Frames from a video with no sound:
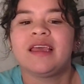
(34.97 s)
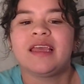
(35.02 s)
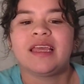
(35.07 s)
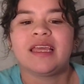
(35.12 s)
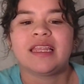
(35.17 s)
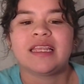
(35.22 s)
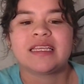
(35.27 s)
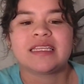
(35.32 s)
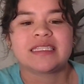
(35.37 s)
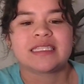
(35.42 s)
It
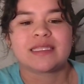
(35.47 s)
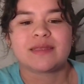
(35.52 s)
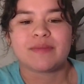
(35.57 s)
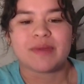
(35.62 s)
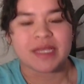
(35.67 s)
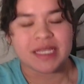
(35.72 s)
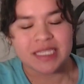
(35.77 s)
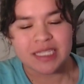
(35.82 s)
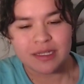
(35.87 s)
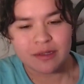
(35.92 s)
is the
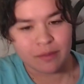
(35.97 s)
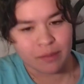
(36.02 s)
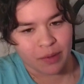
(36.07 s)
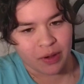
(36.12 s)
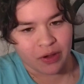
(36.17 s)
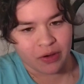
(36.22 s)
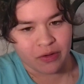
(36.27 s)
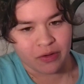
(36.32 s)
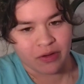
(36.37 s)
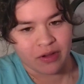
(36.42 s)
basic
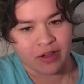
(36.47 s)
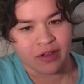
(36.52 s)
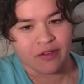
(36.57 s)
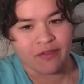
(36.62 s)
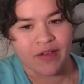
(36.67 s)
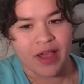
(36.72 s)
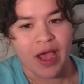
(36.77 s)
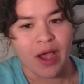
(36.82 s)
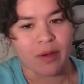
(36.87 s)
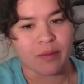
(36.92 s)
model
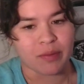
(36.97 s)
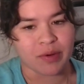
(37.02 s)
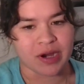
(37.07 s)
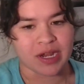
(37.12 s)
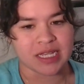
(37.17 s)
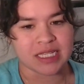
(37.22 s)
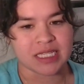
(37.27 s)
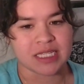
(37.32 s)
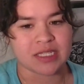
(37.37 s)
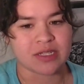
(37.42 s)
of how
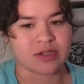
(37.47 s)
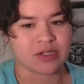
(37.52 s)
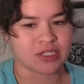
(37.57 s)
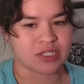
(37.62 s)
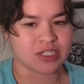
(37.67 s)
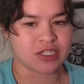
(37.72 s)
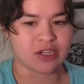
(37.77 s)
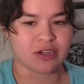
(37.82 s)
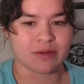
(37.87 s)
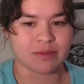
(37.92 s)
prices are
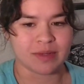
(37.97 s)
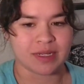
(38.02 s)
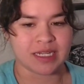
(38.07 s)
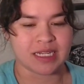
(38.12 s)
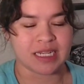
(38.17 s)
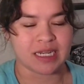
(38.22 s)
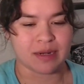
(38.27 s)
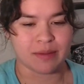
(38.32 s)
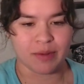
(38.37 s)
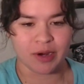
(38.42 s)
determined
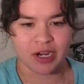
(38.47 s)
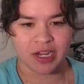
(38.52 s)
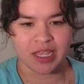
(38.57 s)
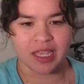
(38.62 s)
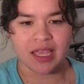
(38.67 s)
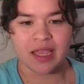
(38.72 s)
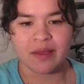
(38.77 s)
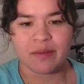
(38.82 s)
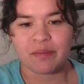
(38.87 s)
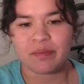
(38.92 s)
in a
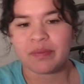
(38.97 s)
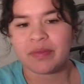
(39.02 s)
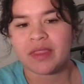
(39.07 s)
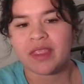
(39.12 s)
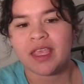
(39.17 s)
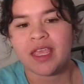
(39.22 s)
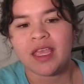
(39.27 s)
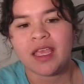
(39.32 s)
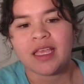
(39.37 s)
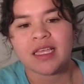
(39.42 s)
market.
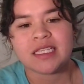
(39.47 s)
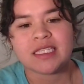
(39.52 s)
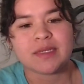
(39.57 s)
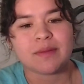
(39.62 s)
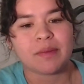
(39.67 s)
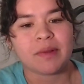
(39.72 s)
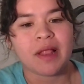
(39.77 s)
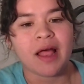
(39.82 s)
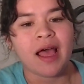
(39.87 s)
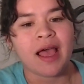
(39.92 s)

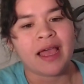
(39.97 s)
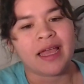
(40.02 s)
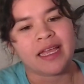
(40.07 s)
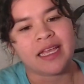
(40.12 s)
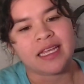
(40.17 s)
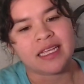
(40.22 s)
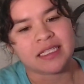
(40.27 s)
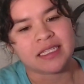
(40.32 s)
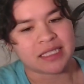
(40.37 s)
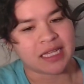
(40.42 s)
Supply
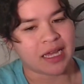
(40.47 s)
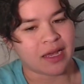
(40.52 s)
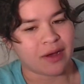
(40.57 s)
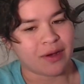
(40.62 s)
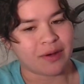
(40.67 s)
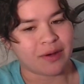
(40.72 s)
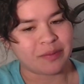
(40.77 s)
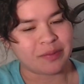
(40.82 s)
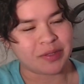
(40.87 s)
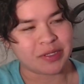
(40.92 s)
is
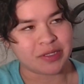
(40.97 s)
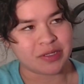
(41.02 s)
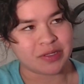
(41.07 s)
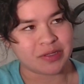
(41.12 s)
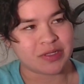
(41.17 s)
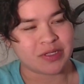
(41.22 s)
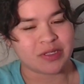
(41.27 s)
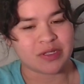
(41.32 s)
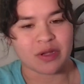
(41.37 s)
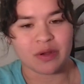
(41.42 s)
how
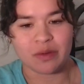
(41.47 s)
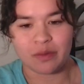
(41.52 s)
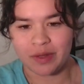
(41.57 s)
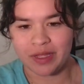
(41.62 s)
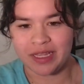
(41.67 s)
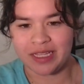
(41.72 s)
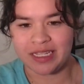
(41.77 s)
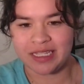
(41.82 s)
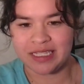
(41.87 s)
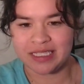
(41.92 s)
producers are
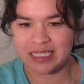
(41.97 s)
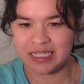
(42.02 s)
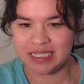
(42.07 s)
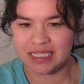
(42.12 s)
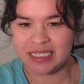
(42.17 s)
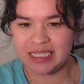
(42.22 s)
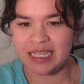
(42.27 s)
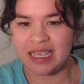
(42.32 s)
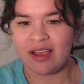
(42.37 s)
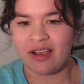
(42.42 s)
willing to
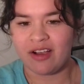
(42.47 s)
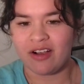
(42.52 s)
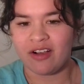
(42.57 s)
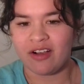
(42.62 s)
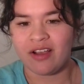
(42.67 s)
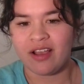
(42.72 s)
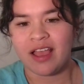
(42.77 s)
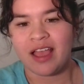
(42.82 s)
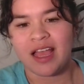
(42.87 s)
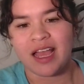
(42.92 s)

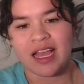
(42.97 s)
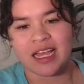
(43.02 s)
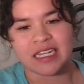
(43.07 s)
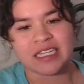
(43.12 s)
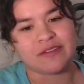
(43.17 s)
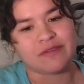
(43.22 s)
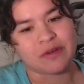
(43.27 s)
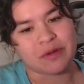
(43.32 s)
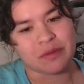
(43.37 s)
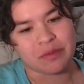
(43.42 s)
sell at
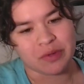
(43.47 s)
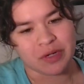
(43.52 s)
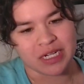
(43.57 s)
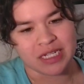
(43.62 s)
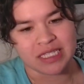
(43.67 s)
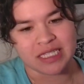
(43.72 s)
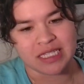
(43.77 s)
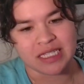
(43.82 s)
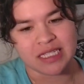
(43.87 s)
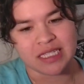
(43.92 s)
different
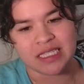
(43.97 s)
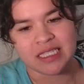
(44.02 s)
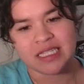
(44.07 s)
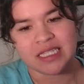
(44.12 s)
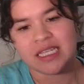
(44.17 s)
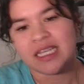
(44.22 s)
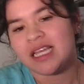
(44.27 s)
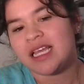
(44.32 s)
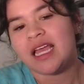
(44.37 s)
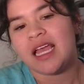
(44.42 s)
prices,
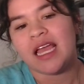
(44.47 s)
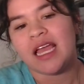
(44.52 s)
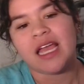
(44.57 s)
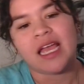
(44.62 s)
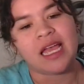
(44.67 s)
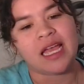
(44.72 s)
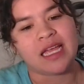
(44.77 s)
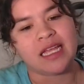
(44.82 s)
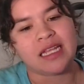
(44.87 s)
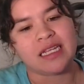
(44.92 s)

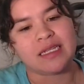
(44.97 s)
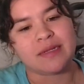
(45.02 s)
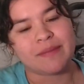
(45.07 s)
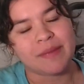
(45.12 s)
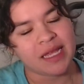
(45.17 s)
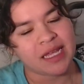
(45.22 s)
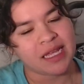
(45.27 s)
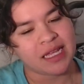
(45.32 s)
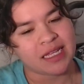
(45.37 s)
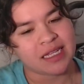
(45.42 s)
and
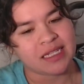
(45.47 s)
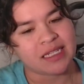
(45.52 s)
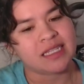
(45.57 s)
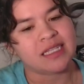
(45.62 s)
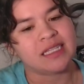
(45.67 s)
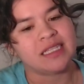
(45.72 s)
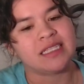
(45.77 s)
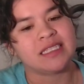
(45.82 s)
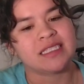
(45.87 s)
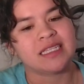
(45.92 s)
demand
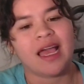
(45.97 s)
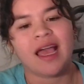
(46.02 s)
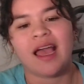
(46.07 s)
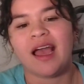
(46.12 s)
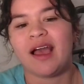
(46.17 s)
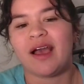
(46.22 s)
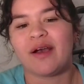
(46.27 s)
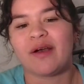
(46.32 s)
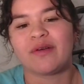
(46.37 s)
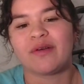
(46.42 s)
is
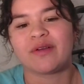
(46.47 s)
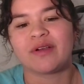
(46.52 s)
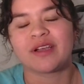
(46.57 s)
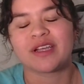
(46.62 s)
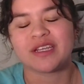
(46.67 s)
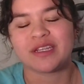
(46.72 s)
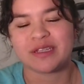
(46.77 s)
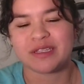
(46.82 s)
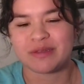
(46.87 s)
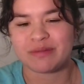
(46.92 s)
how
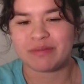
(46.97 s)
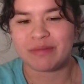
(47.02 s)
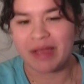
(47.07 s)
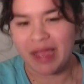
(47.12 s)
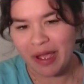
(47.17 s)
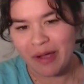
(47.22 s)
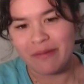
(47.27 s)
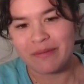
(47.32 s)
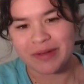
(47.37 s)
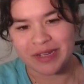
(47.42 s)

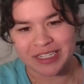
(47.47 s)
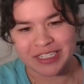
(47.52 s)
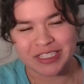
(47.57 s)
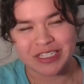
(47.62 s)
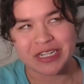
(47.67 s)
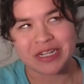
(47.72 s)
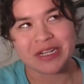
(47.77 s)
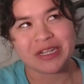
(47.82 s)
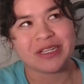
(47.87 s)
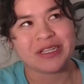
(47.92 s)

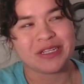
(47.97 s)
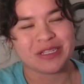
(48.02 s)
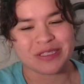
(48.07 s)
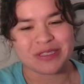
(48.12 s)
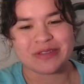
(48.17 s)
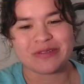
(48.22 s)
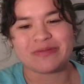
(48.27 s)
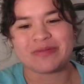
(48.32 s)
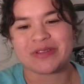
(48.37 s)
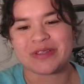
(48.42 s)
much
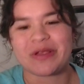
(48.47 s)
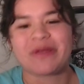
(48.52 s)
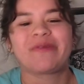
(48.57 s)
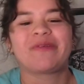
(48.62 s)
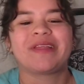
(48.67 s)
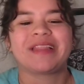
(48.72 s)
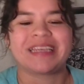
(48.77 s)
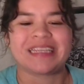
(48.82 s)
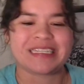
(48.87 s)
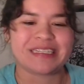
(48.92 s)
consumers are
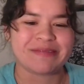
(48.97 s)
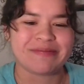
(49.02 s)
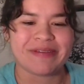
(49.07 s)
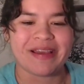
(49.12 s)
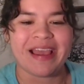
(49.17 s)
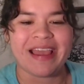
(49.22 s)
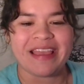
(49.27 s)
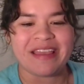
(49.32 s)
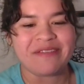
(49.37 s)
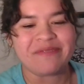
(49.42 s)
willing to
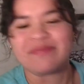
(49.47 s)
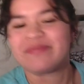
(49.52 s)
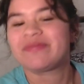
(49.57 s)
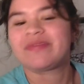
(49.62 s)
buy.